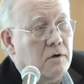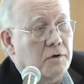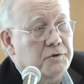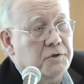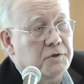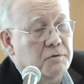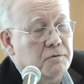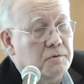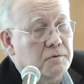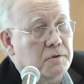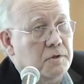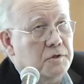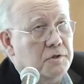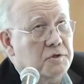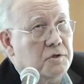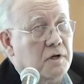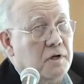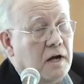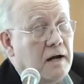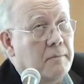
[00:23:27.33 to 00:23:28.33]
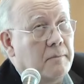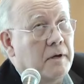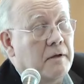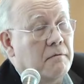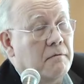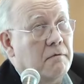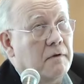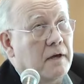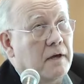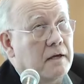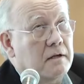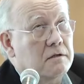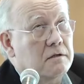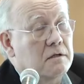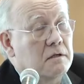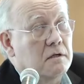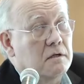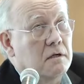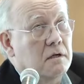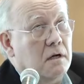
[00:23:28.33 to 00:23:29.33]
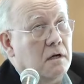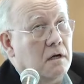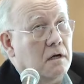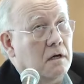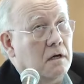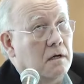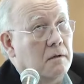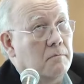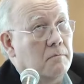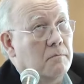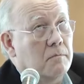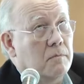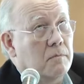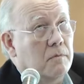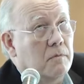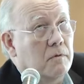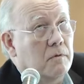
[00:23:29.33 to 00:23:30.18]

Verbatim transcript: also just comment that um,